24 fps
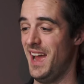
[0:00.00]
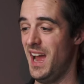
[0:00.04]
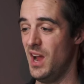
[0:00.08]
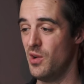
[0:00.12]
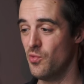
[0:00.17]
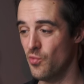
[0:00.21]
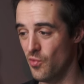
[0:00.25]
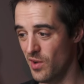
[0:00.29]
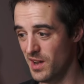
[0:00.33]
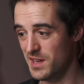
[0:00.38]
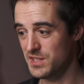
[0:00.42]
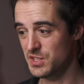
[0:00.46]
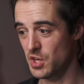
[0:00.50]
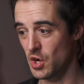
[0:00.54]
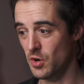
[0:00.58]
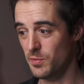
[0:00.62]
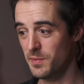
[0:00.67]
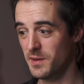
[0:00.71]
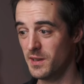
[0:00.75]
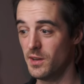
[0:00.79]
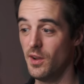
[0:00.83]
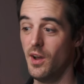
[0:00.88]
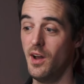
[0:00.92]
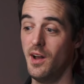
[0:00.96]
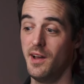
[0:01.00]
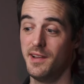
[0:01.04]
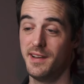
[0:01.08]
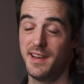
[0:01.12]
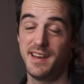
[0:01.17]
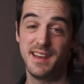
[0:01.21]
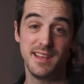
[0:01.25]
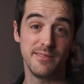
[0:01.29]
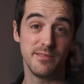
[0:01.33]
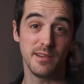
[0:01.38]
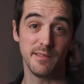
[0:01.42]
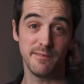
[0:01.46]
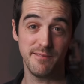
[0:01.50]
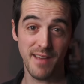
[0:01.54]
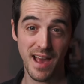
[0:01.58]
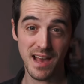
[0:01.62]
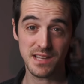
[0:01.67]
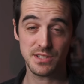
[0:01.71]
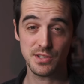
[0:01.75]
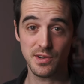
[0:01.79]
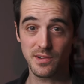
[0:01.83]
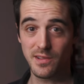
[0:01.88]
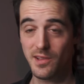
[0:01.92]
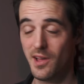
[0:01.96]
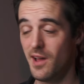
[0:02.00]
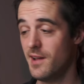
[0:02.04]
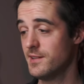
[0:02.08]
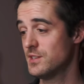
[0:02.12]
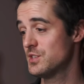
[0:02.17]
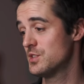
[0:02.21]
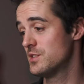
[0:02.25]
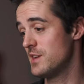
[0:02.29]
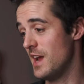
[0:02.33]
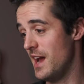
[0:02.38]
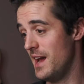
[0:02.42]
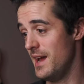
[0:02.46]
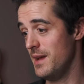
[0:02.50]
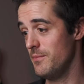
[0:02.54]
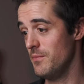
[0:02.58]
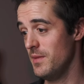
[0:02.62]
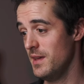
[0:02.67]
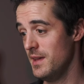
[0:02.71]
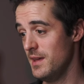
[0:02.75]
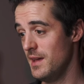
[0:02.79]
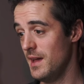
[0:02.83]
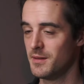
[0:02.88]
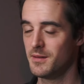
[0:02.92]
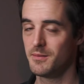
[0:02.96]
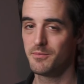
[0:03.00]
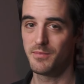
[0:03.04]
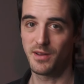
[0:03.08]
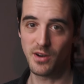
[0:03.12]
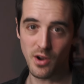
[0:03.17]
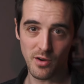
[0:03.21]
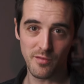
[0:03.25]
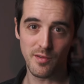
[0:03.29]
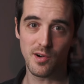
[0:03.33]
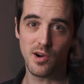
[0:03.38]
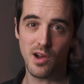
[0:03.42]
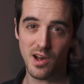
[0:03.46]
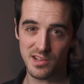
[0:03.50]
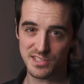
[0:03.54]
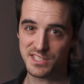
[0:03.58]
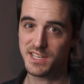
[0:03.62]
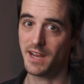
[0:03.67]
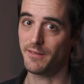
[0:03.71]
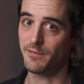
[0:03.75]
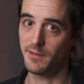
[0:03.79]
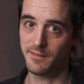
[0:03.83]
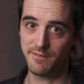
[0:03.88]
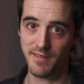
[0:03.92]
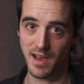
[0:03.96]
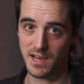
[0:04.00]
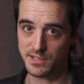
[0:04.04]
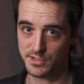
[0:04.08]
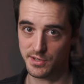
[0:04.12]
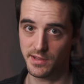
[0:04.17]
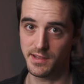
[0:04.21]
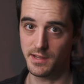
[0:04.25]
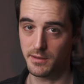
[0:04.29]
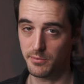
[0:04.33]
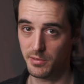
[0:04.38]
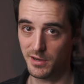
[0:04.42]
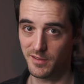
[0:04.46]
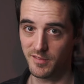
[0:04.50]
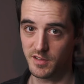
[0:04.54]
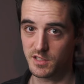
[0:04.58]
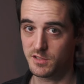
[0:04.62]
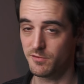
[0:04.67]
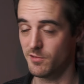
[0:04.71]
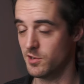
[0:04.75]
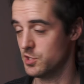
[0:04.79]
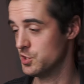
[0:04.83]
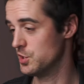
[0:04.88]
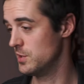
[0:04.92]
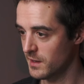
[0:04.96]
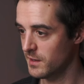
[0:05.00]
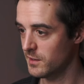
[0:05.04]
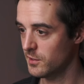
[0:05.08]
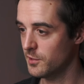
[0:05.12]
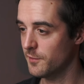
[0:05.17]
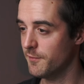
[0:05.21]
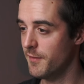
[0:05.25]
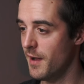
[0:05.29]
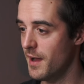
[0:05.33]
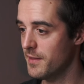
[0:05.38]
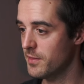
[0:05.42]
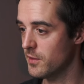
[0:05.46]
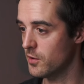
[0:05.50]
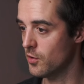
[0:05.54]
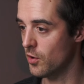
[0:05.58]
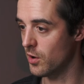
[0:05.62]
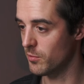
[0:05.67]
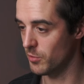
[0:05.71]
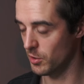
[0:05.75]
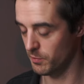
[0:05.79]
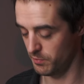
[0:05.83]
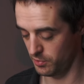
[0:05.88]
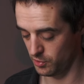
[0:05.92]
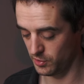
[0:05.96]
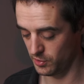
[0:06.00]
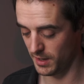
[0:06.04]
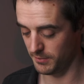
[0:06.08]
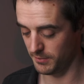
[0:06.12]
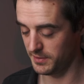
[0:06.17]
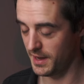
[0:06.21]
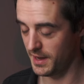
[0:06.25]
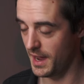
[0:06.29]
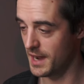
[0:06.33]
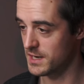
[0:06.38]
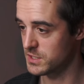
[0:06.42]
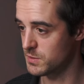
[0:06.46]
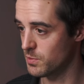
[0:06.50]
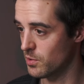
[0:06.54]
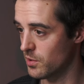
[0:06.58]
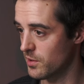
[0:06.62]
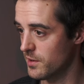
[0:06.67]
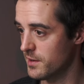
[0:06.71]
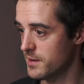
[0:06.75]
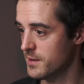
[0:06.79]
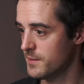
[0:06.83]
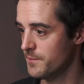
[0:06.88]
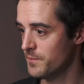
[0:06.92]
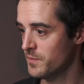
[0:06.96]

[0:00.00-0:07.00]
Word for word: I was hoping on an even faster launch time, but overall, it's definitely faster than the previous version. You'll find the normal boot up dashboard,